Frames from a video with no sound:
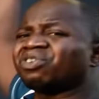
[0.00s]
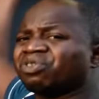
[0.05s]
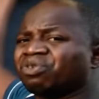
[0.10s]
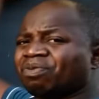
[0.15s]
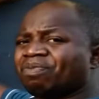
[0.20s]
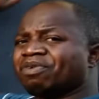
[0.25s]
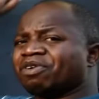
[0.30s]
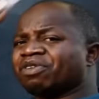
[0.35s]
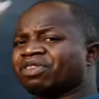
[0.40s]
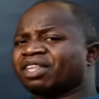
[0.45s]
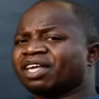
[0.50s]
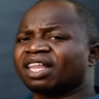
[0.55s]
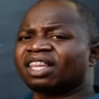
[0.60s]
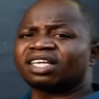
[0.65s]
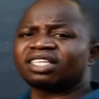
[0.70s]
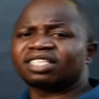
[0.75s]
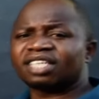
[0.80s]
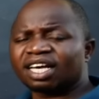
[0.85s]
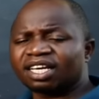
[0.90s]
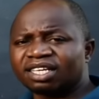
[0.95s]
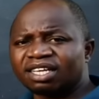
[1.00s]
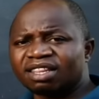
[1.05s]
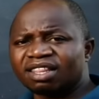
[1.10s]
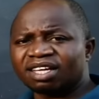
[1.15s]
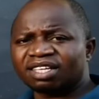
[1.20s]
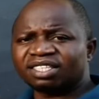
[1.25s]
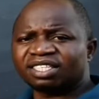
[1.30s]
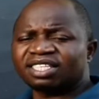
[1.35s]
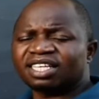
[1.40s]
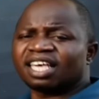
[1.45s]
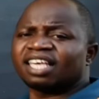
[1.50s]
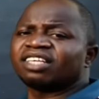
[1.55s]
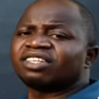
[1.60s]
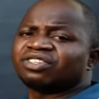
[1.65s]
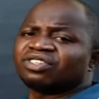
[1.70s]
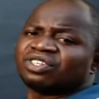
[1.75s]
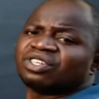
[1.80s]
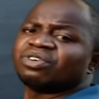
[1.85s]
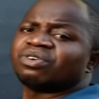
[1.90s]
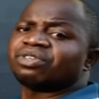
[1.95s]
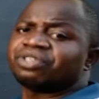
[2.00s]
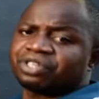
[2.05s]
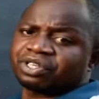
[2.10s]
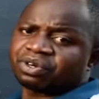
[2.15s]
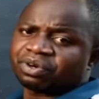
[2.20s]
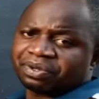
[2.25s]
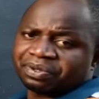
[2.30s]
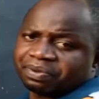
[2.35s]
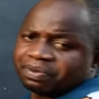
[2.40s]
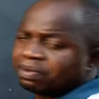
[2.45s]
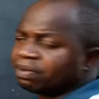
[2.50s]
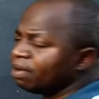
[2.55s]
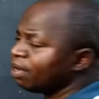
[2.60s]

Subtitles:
to be on the other side than saying 0 is equal to.